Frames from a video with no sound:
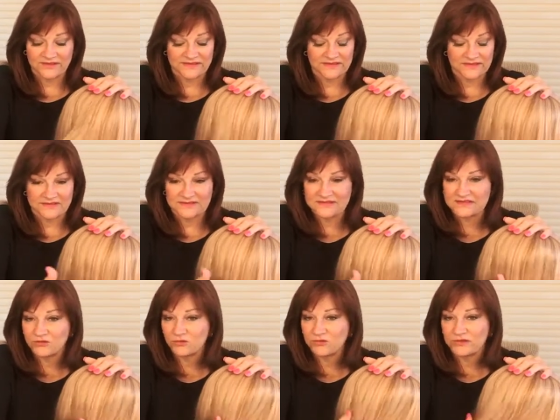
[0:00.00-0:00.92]
It is
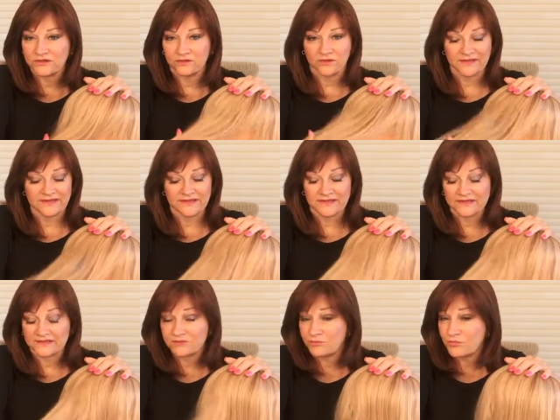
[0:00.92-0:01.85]
silkier. It
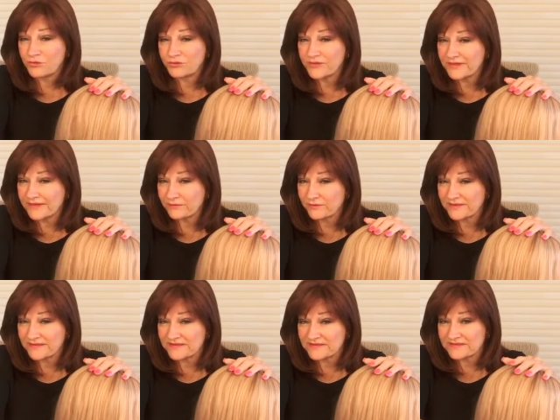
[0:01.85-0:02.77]
is pretty
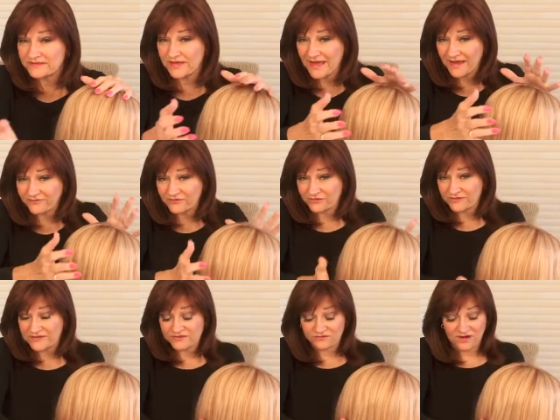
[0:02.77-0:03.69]
when it's after
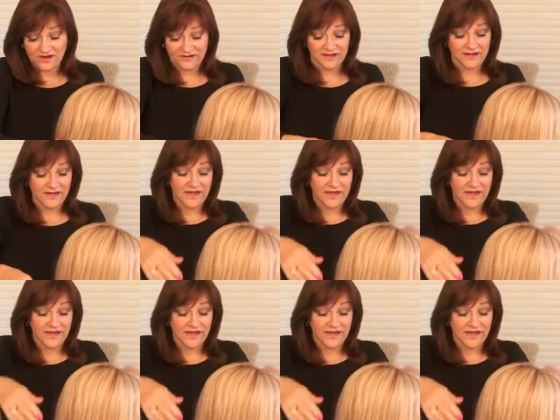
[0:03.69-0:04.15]
it's dried.